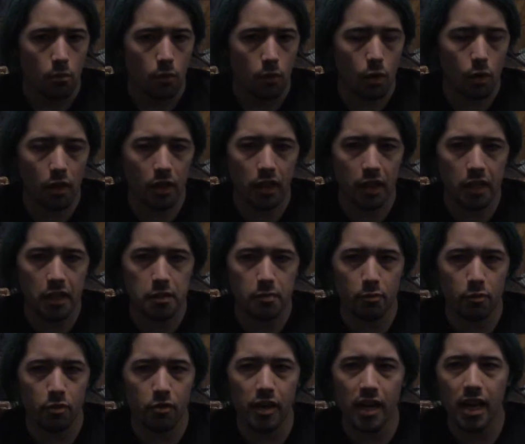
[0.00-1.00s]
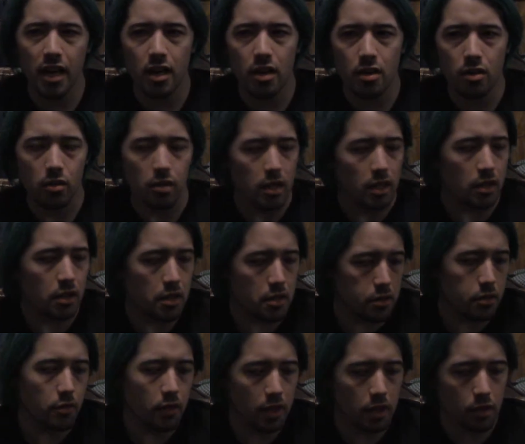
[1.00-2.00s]
going against morale, and
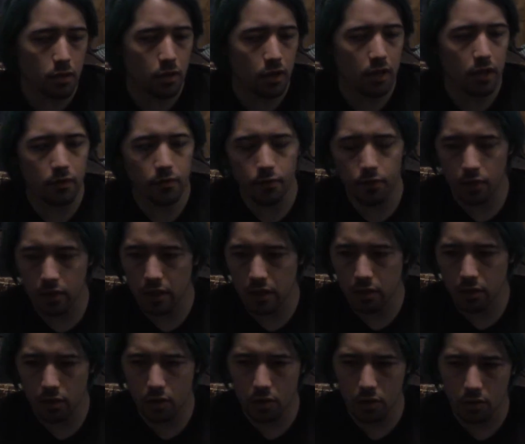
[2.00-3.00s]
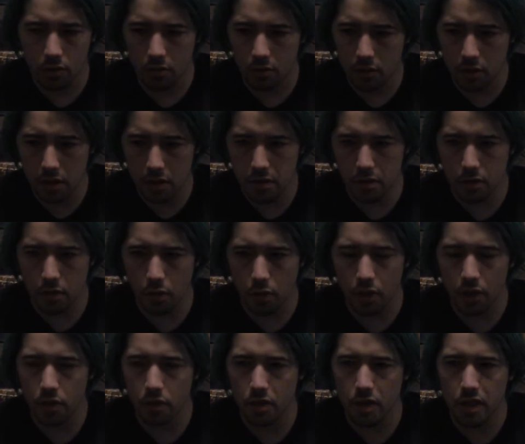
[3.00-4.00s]
just only doing it and just
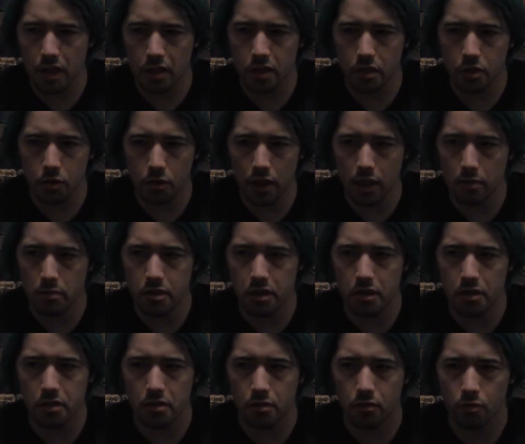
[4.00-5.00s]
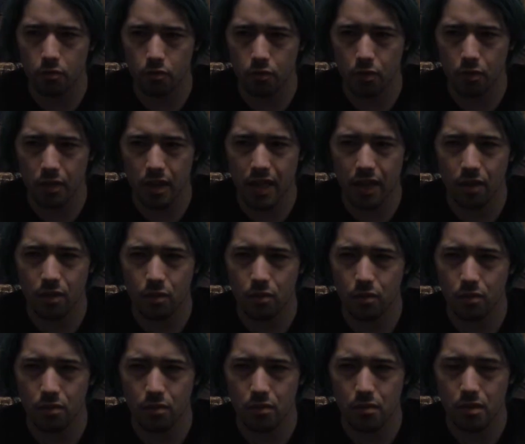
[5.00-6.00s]
going to the extremes just to root out
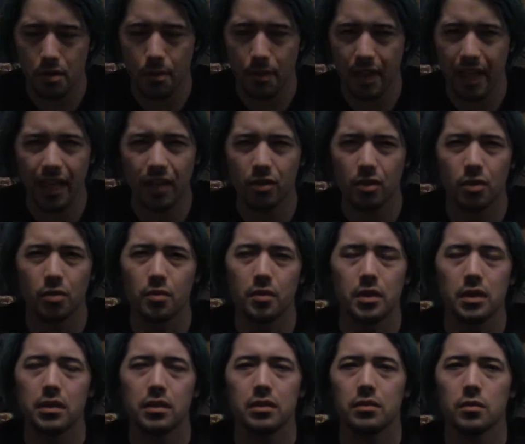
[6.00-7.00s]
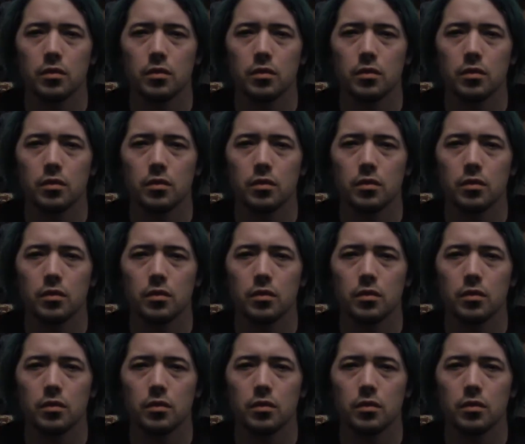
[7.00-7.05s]
something, I don't know,